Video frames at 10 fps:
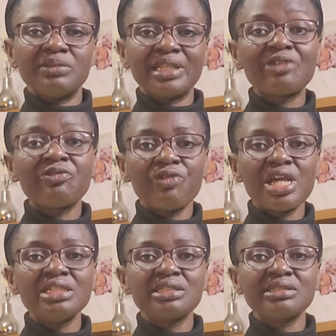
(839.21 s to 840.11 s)
that
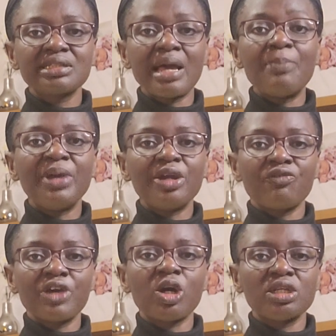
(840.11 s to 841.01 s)
raises a bit
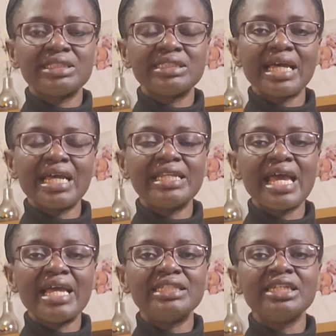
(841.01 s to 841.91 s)
of a concern,
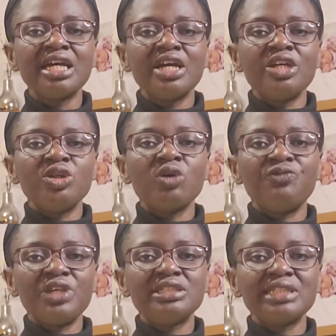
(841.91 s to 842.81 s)
and your
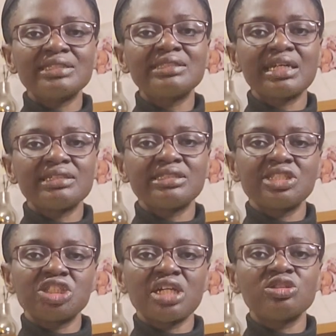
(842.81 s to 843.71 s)
visa stands
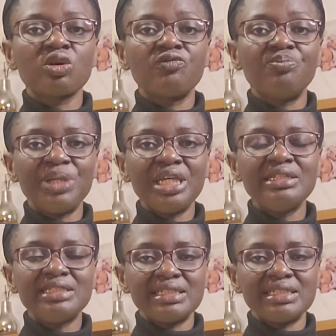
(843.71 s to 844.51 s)
the chance of being